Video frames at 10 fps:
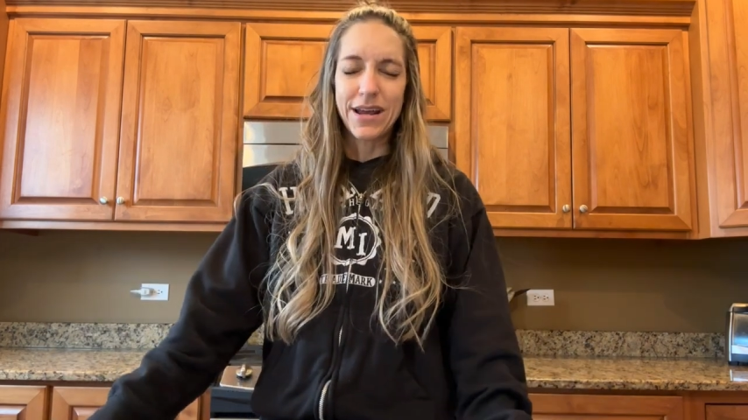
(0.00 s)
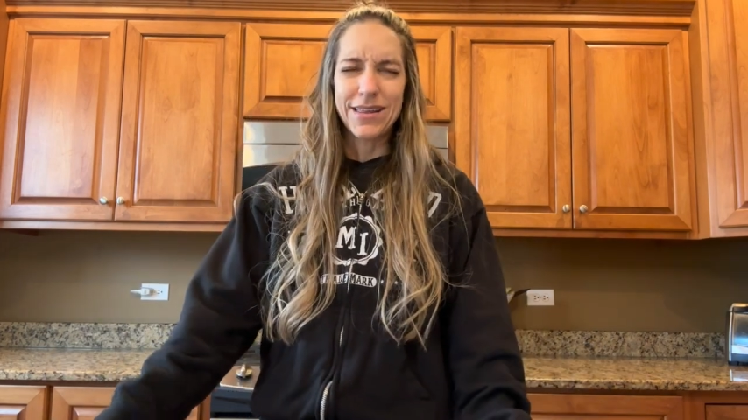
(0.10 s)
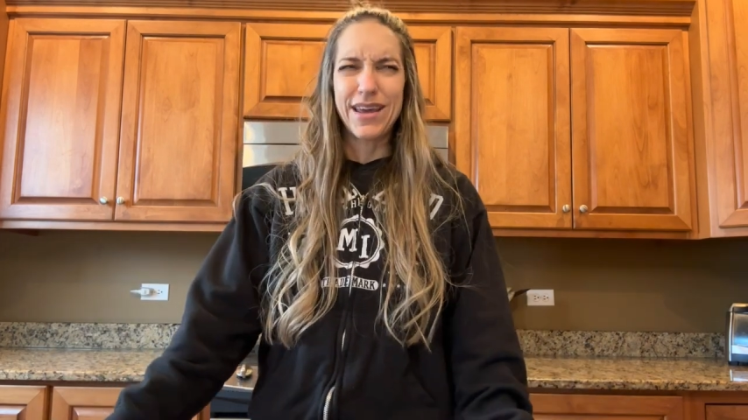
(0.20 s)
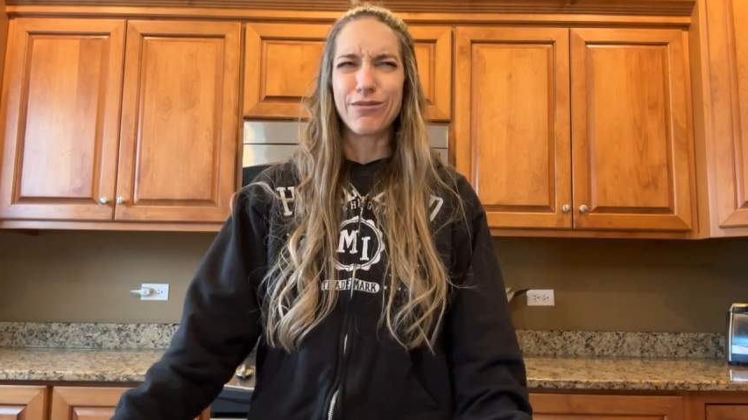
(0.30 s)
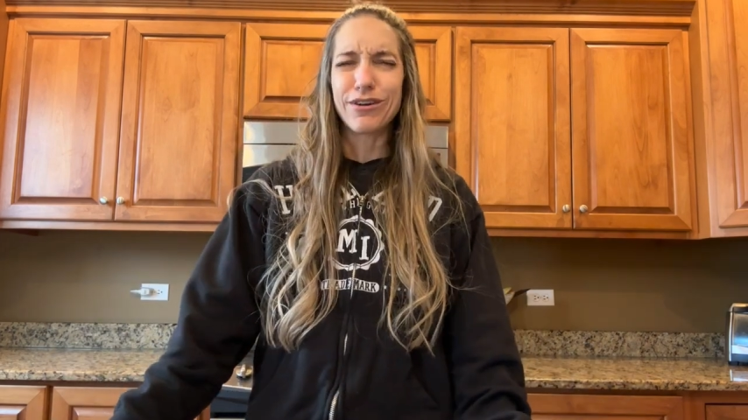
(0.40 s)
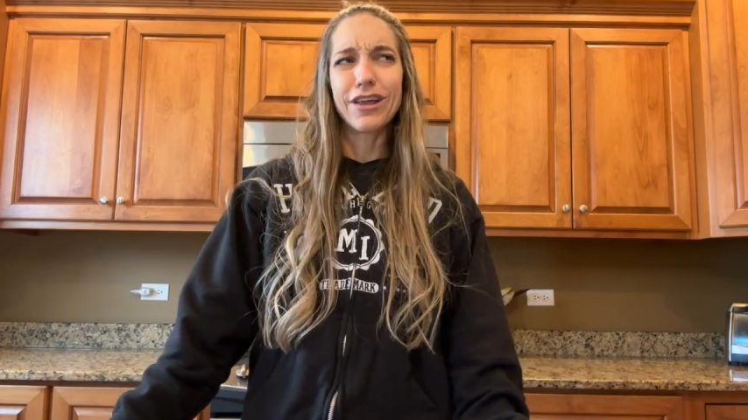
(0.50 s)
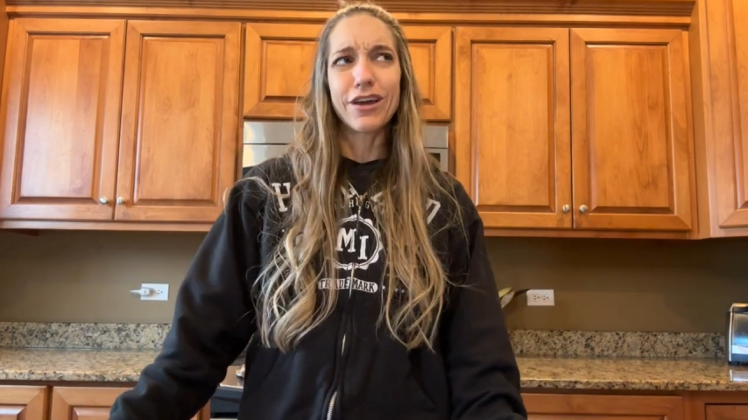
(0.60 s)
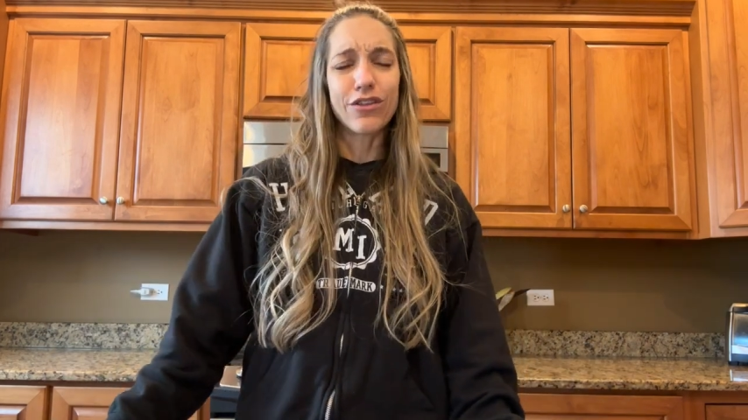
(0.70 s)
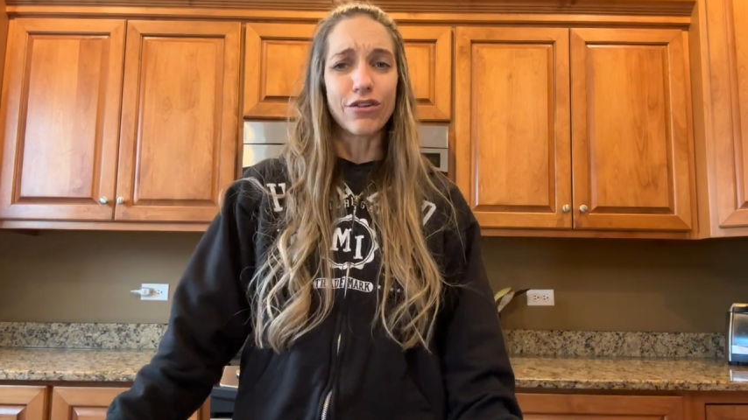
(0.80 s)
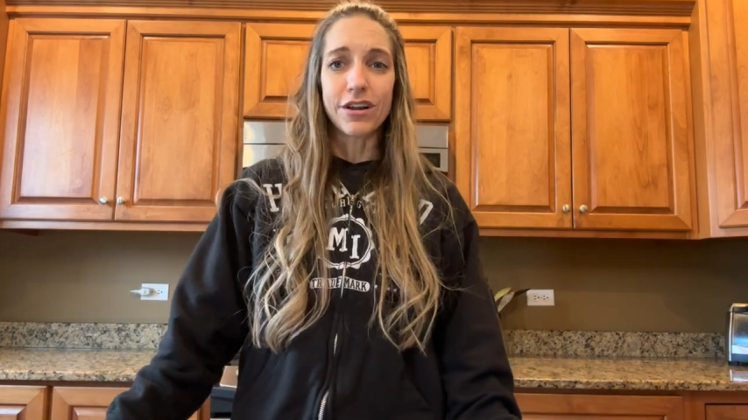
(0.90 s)
and they were
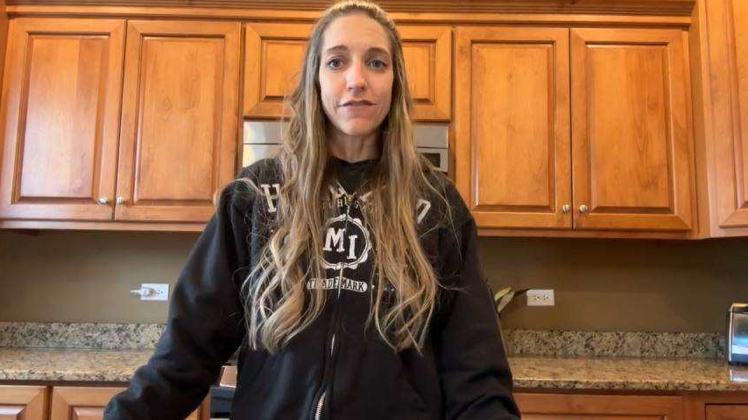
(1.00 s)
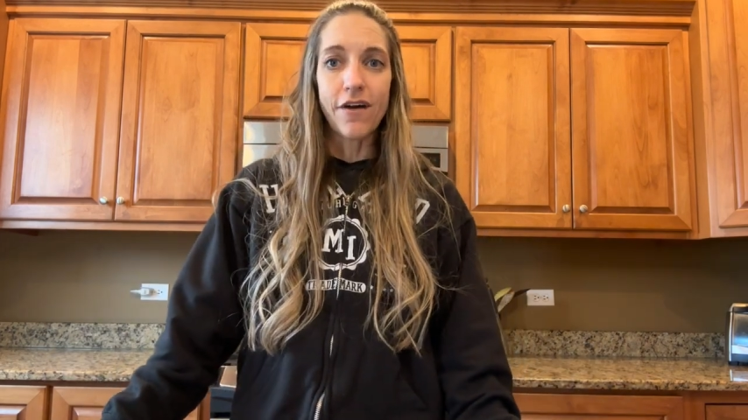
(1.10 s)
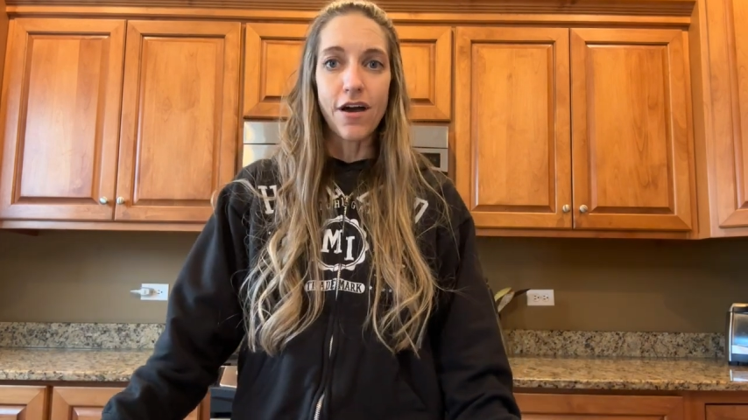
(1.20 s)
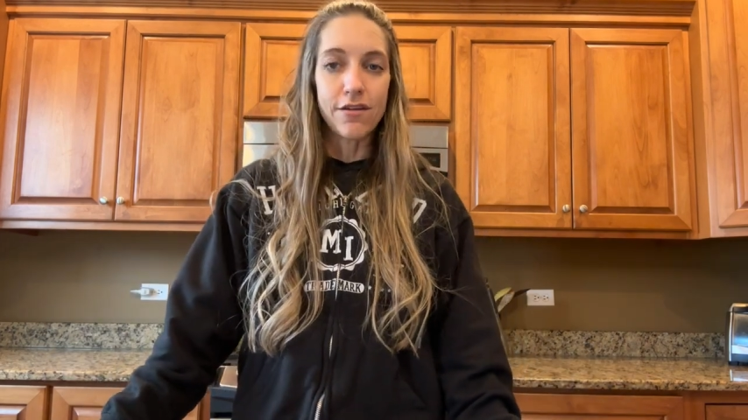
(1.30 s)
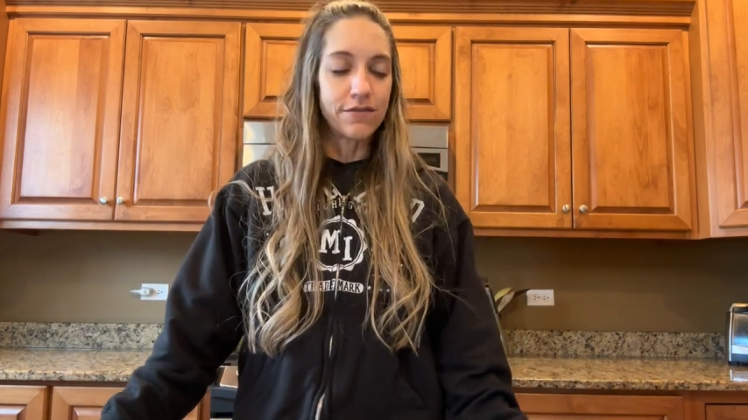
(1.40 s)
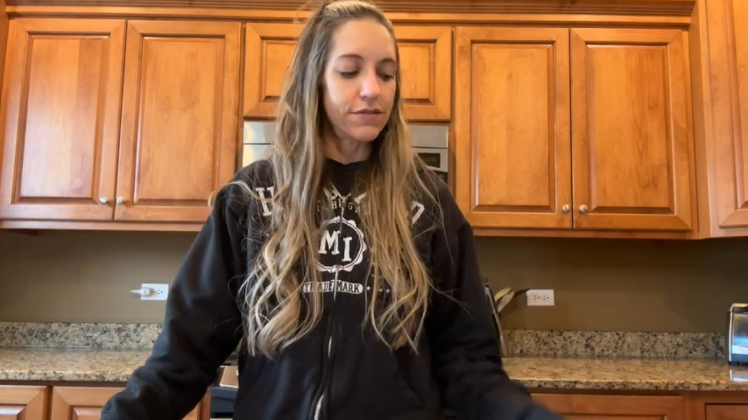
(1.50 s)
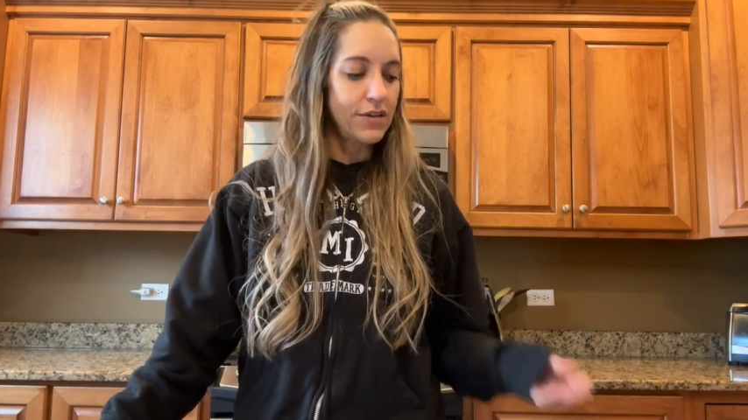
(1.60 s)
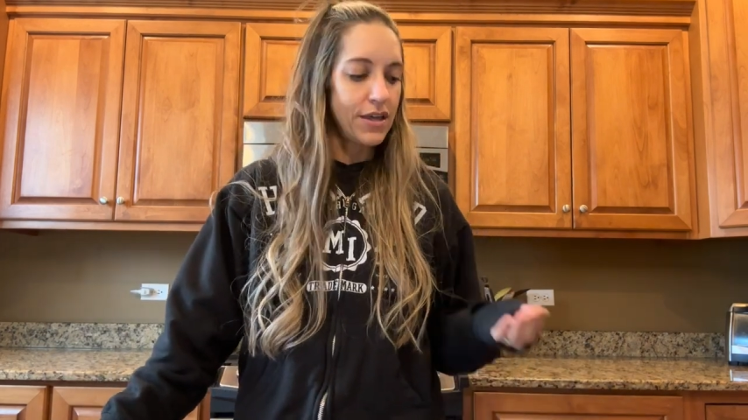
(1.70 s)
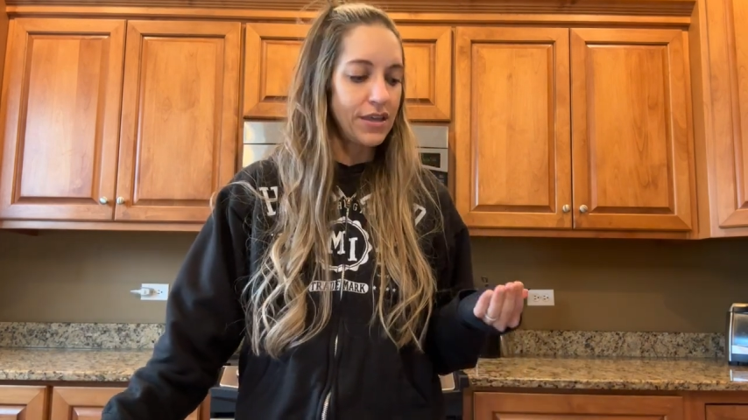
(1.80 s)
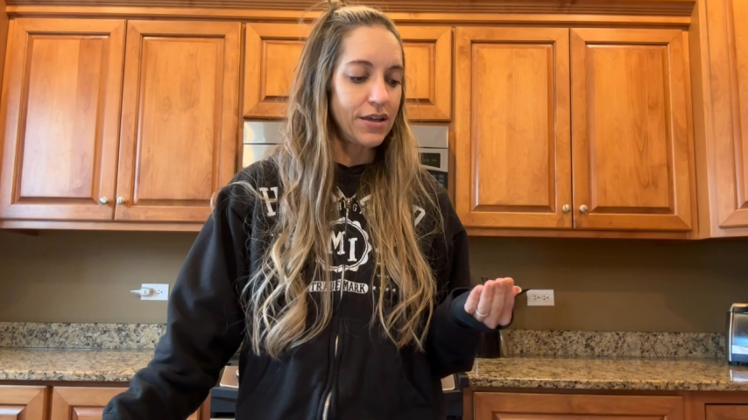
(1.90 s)
like 35
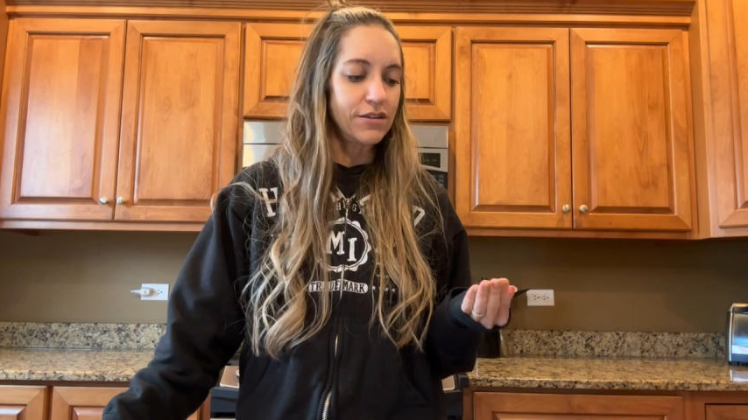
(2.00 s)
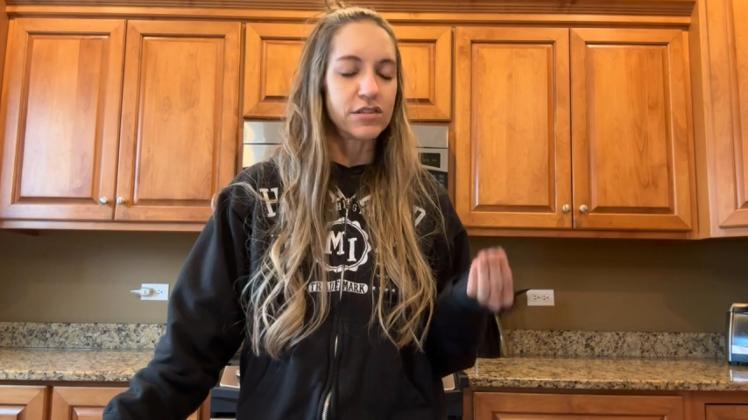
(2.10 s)
at the end.